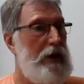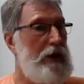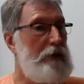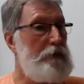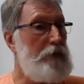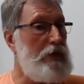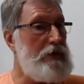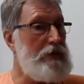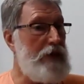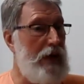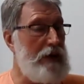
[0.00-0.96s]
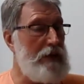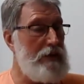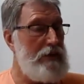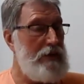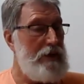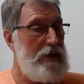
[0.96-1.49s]
It means that
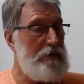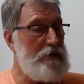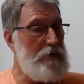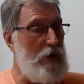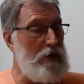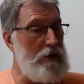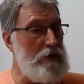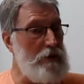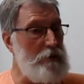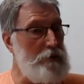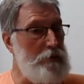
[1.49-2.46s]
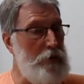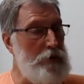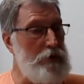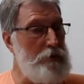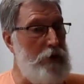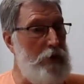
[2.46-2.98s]
if thought is the
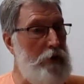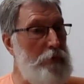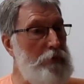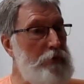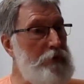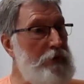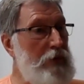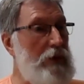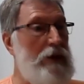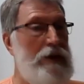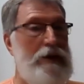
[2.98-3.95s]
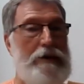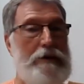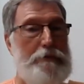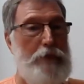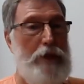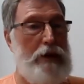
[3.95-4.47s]
most powerful thing
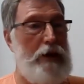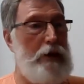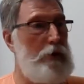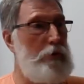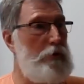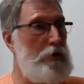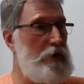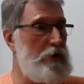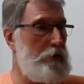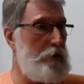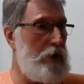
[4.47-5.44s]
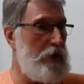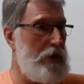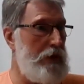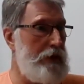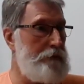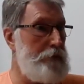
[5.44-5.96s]
and can influence the
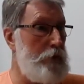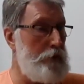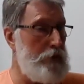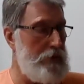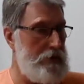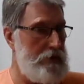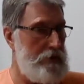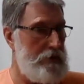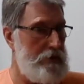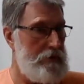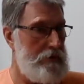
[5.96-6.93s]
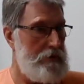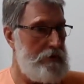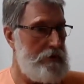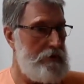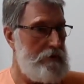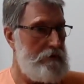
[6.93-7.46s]
body in a moment,
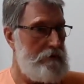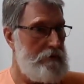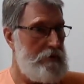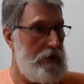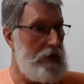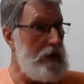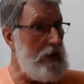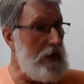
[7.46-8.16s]
in an